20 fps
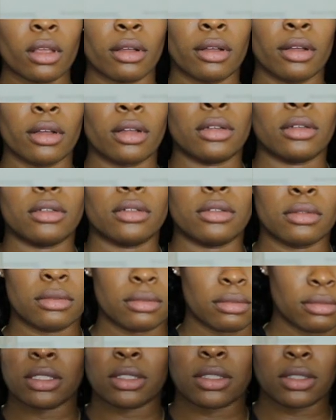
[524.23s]
is like a
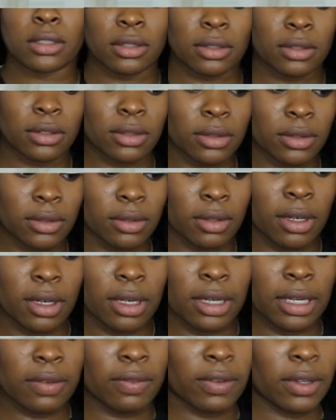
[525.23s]
cheeky. Is it cheeky
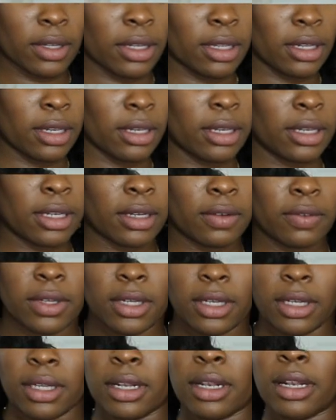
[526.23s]
or a thong?
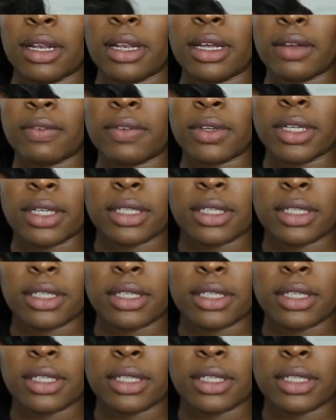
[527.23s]
This I bought full